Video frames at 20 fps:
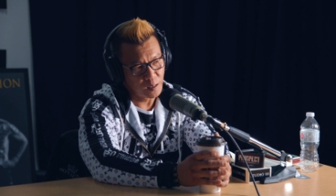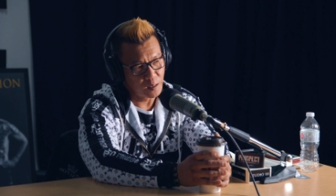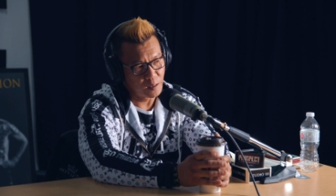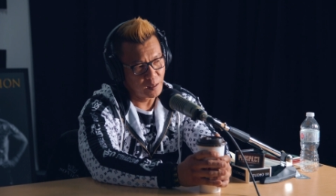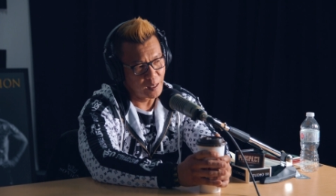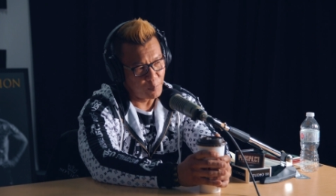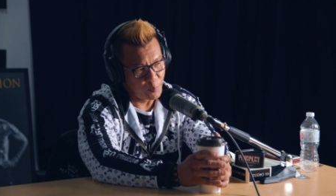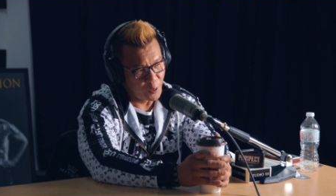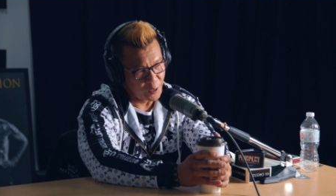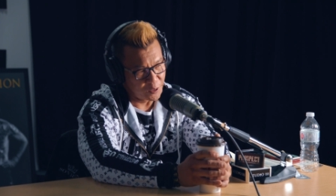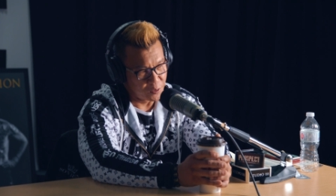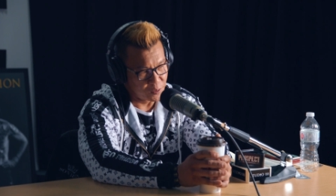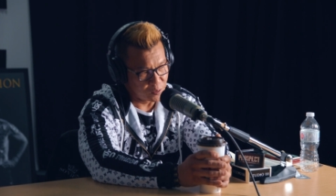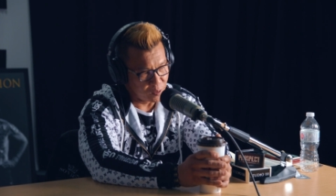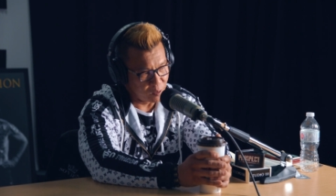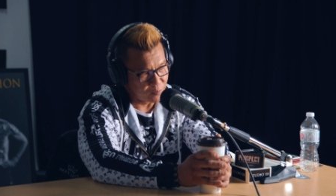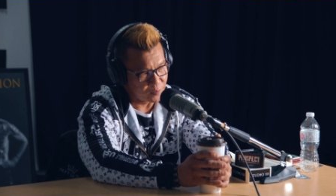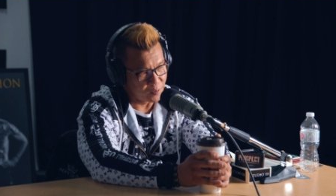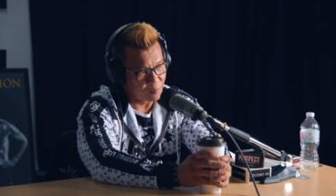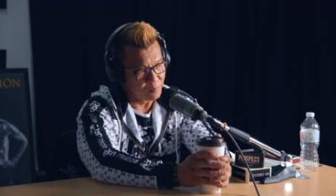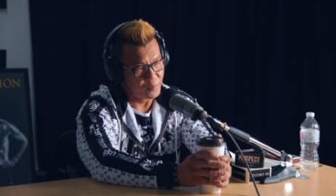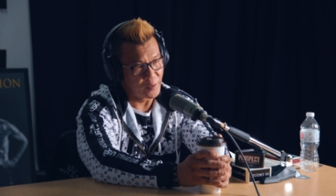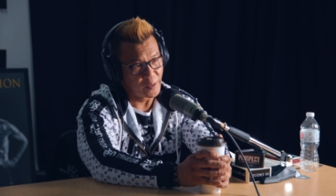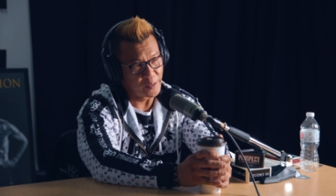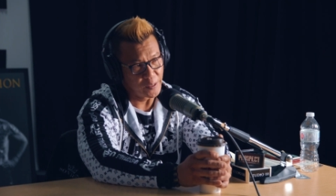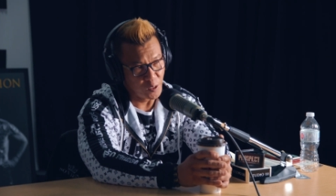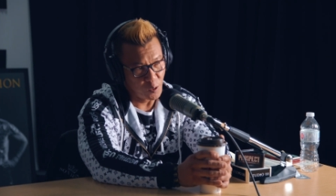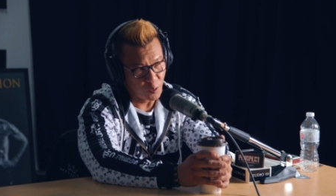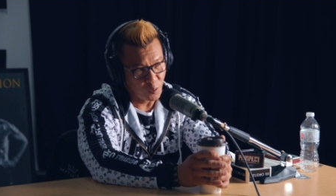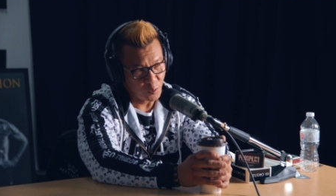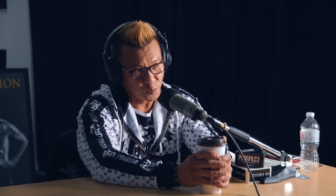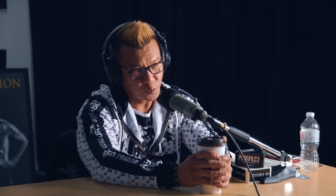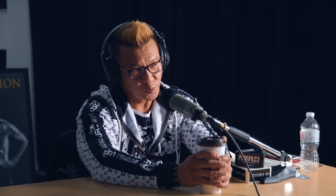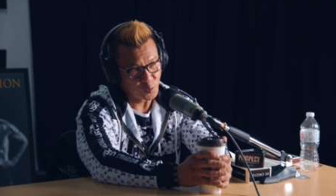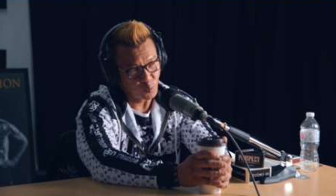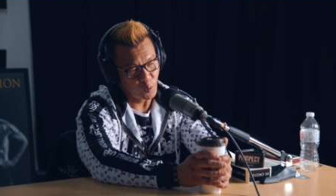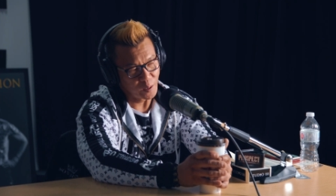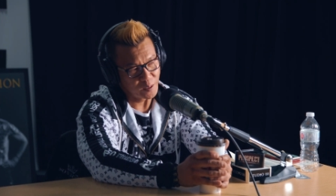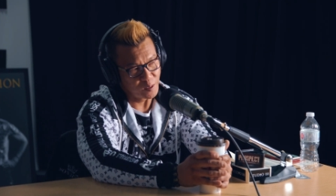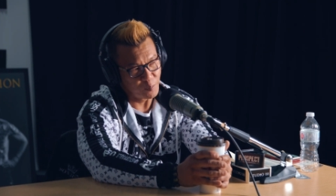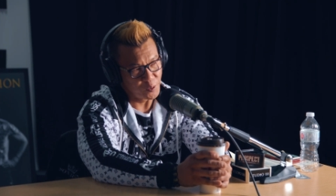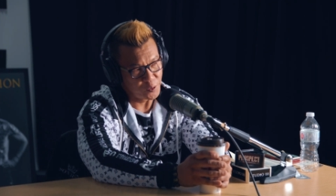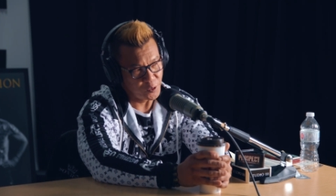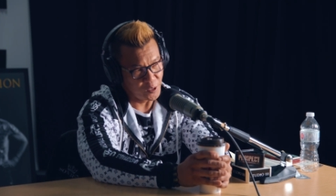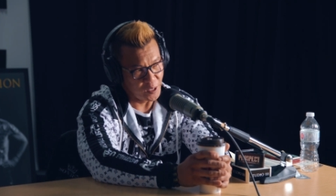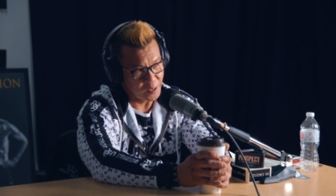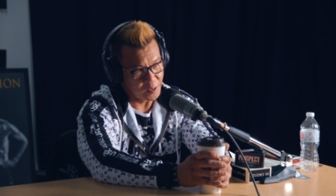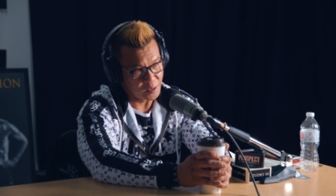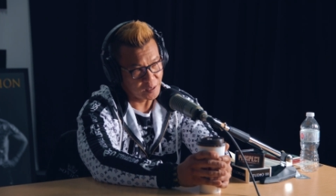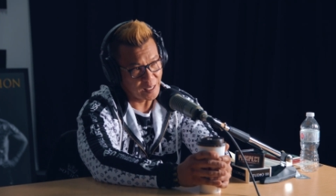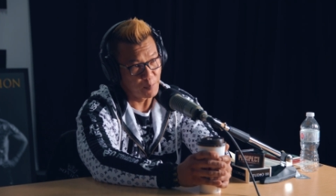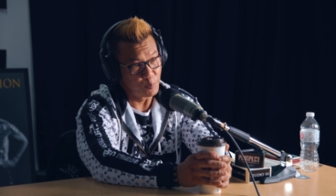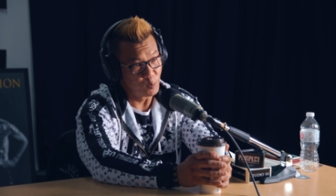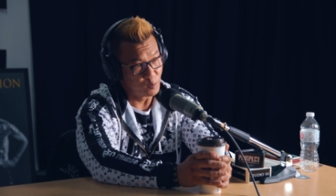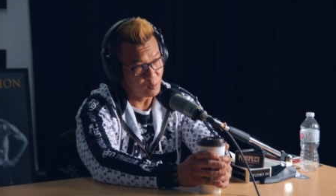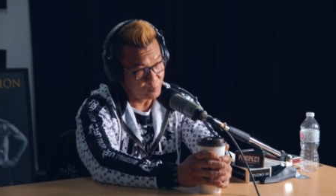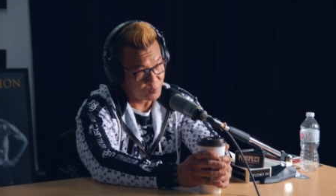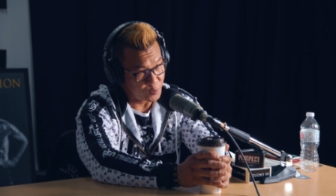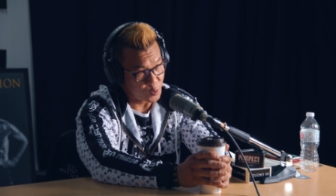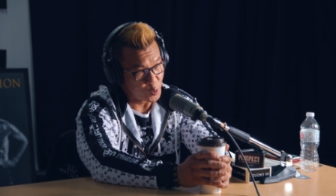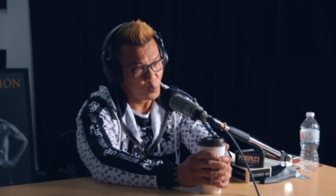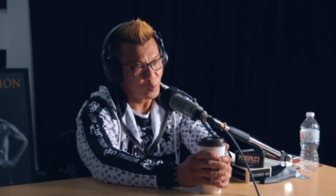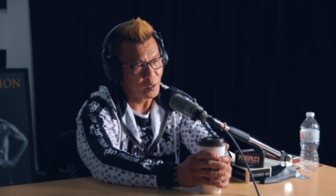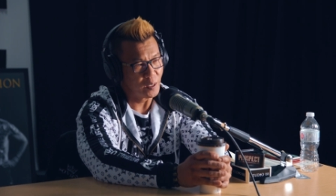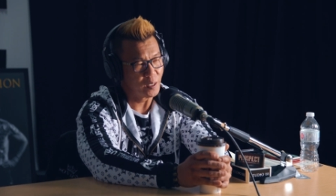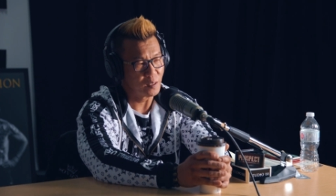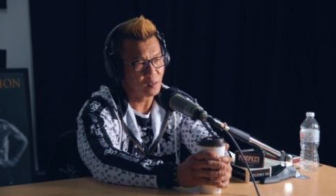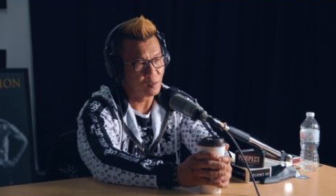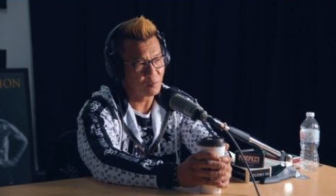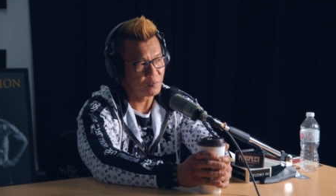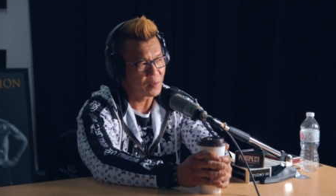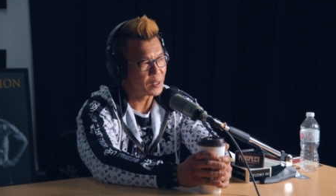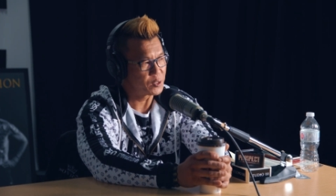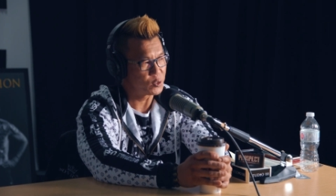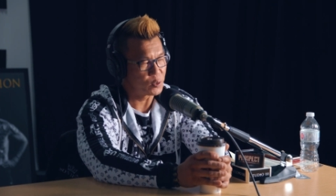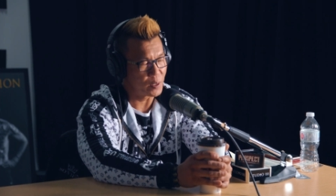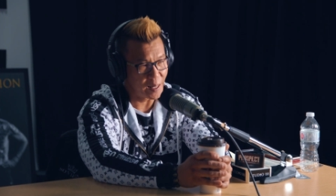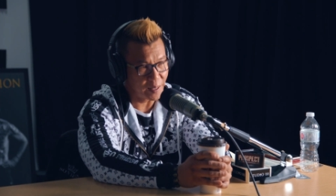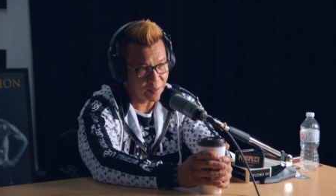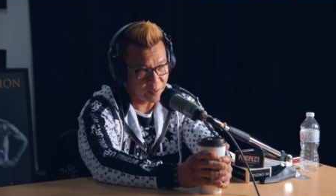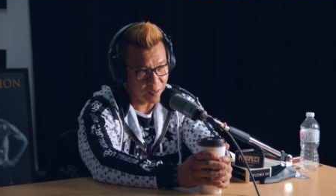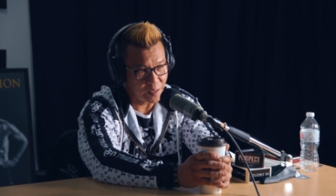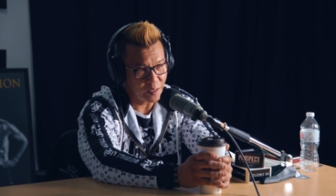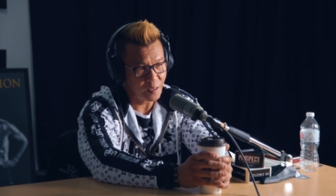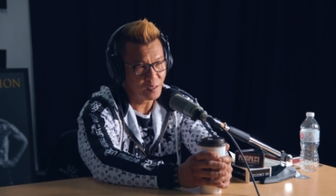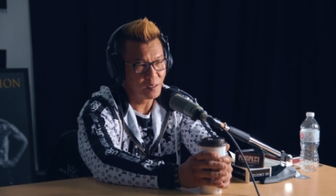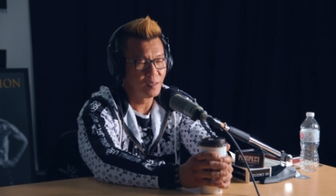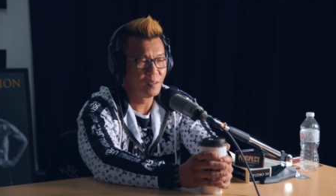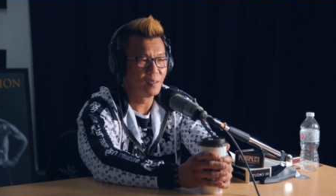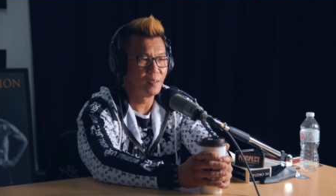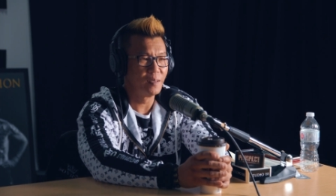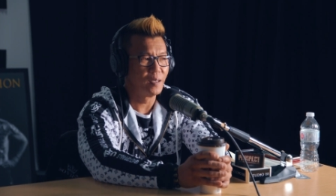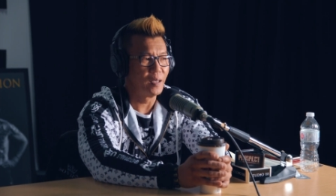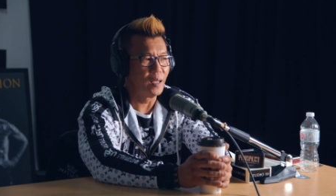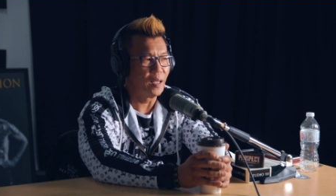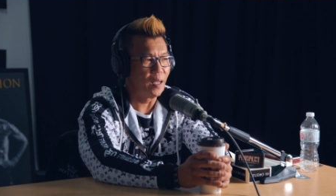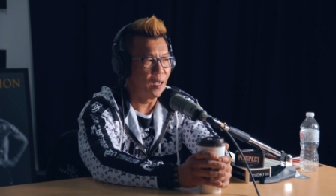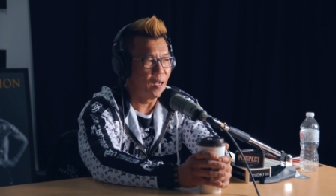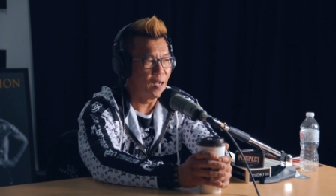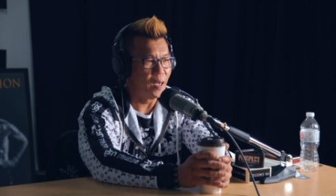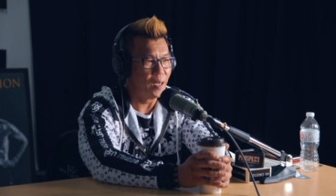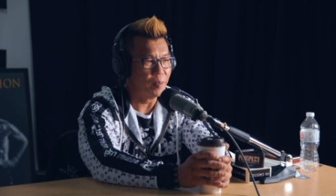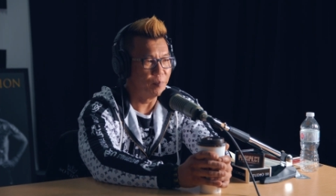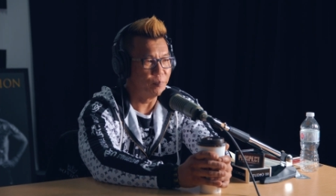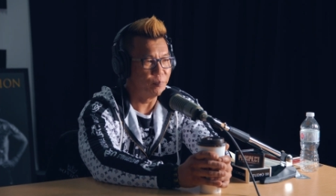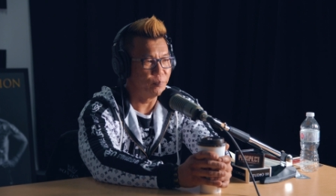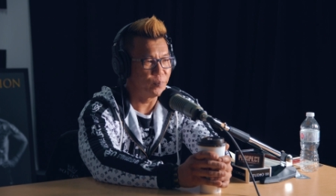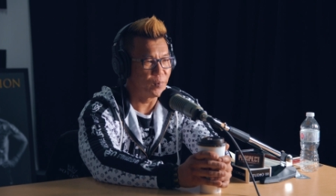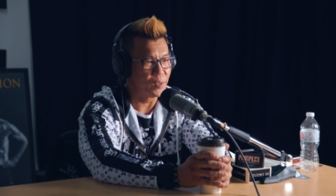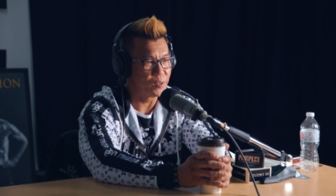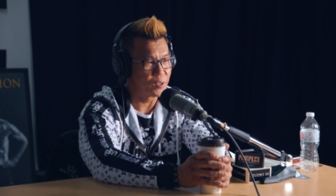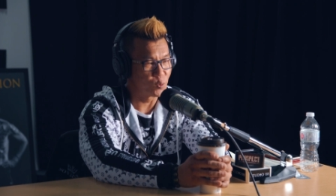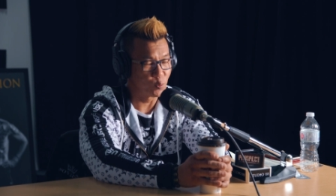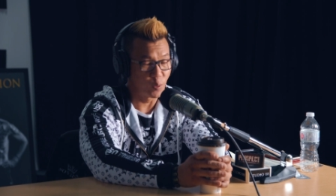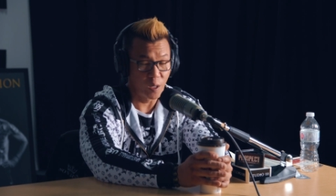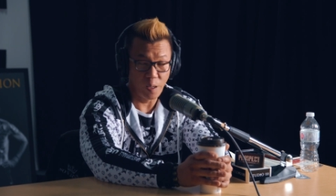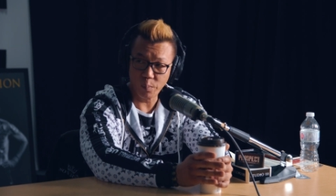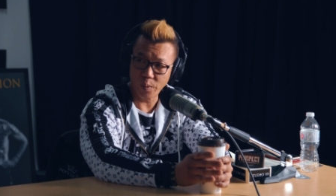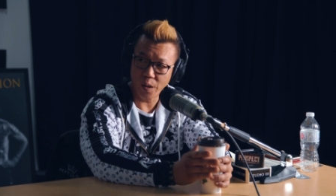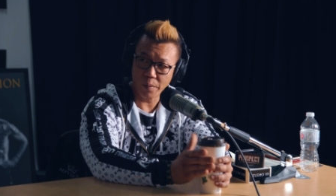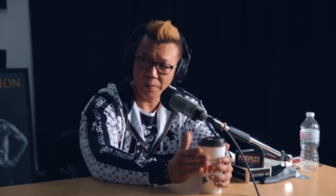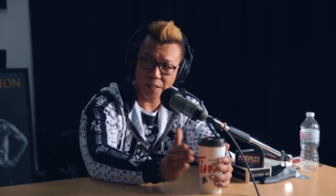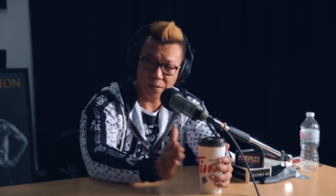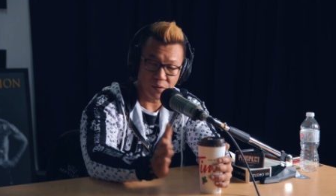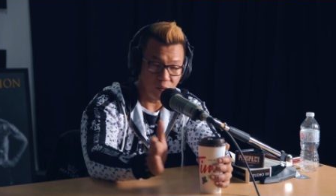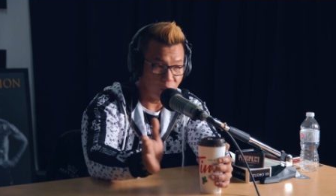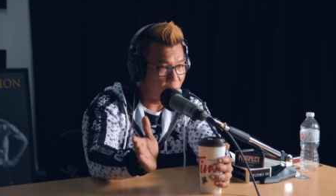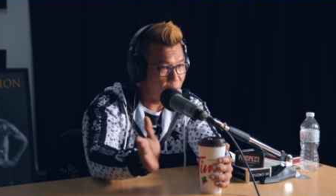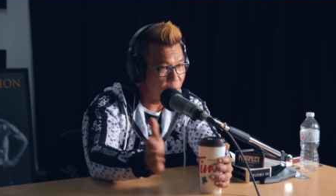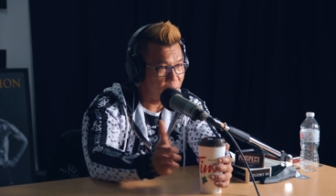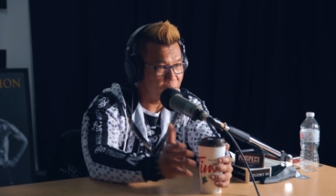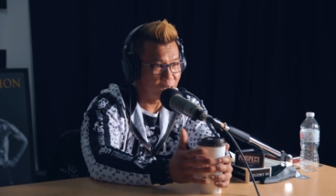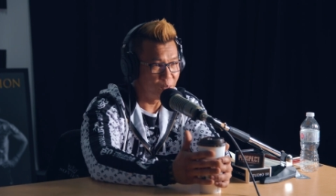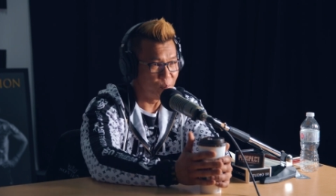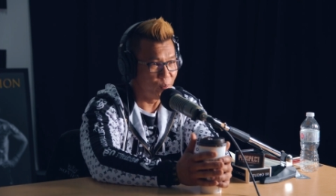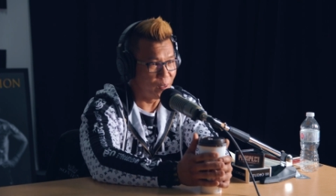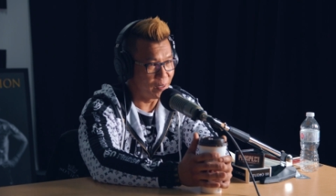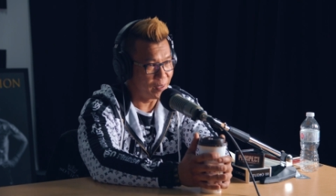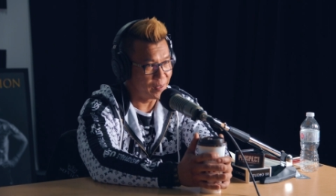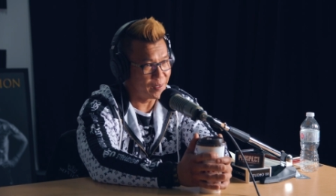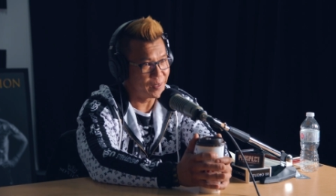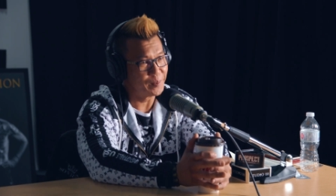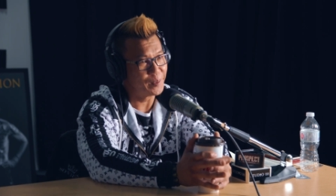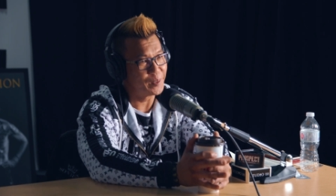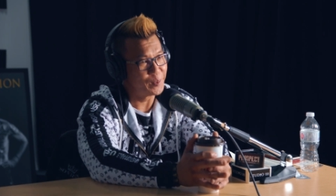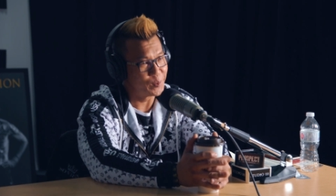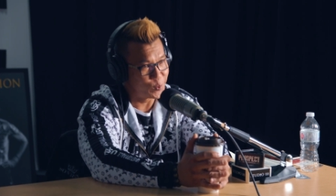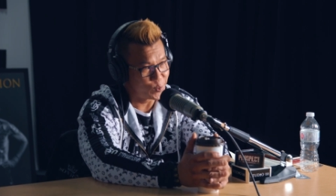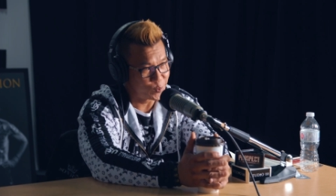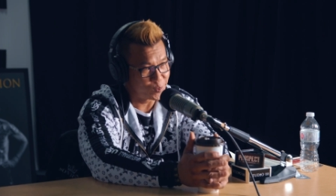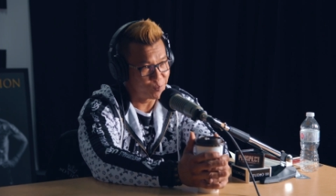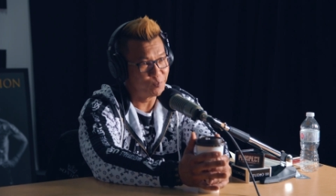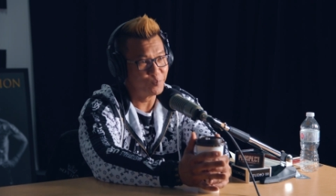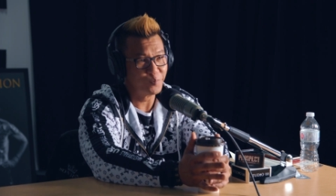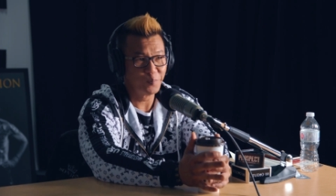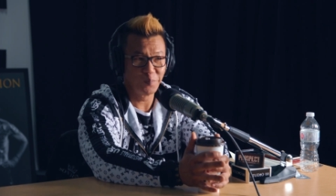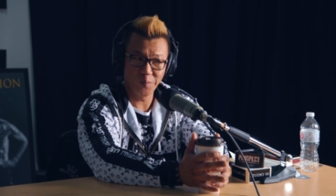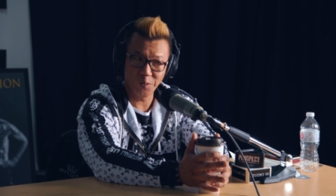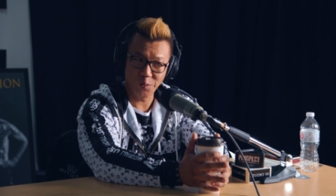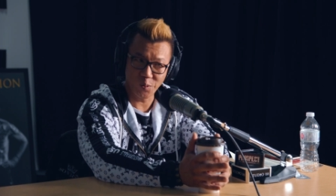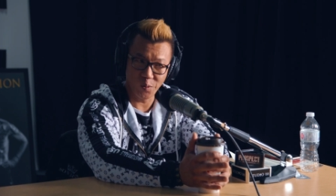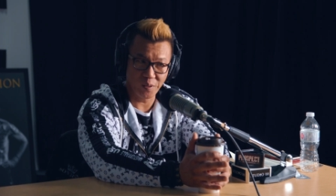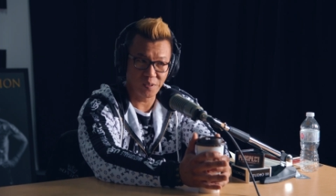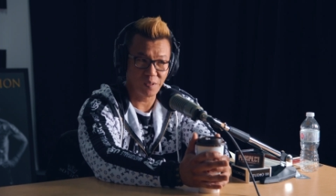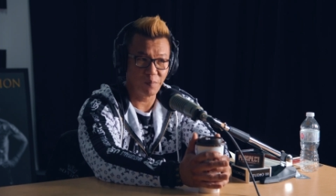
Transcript: collaborations of some videos, what the machine is capable of doing, the functionality. This is where I'll probably get Dara to come in and do some shooting